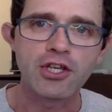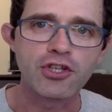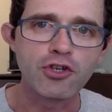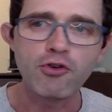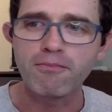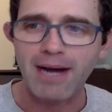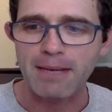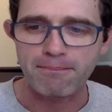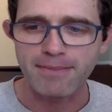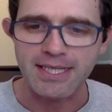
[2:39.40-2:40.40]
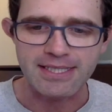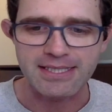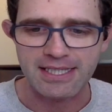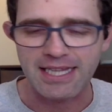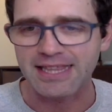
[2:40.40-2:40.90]
You might
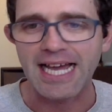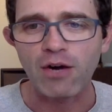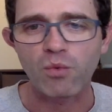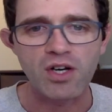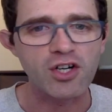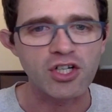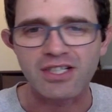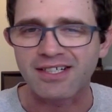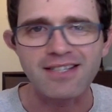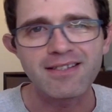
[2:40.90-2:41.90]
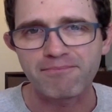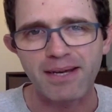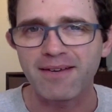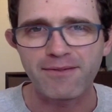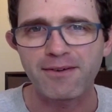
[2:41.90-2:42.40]
miss that runner doesn't
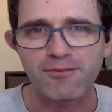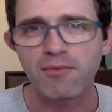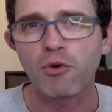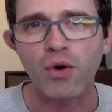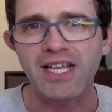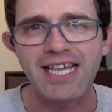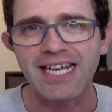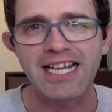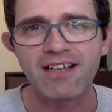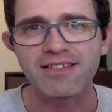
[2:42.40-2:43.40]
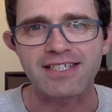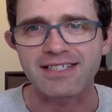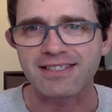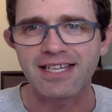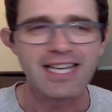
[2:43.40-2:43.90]
benefit from a running gait
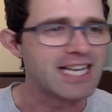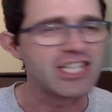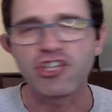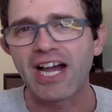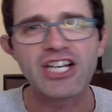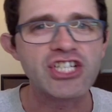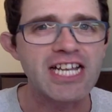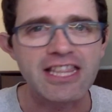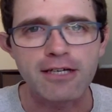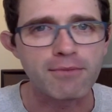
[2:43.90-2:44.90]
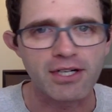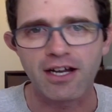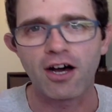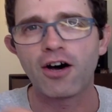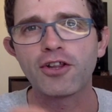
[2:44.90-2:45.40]
analysis. And then you educate them
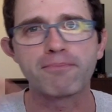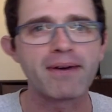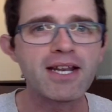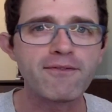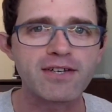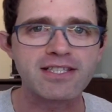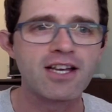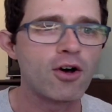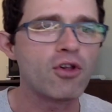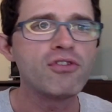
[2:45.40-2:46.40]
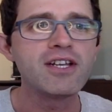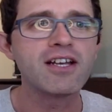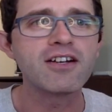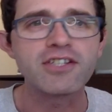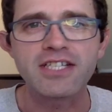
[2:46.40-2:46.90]
on all the benefits, only to
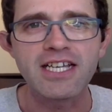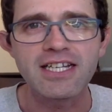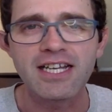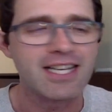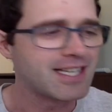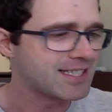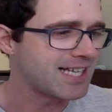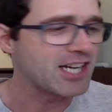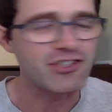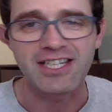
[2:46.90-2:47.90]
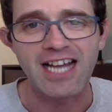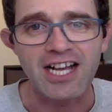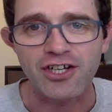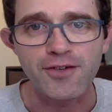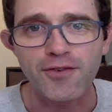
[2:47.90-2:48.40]
understand it's actually
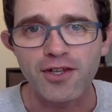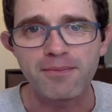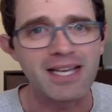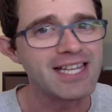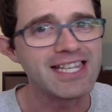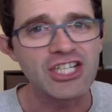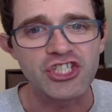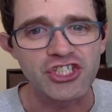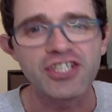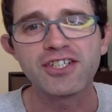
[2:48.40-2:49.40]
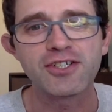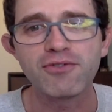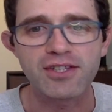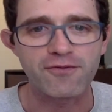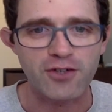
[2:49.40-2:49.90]
not good for them and they shouldn't do
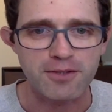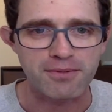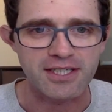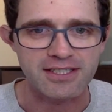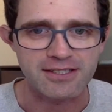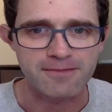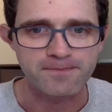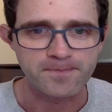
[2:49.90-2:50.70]
it in the first place.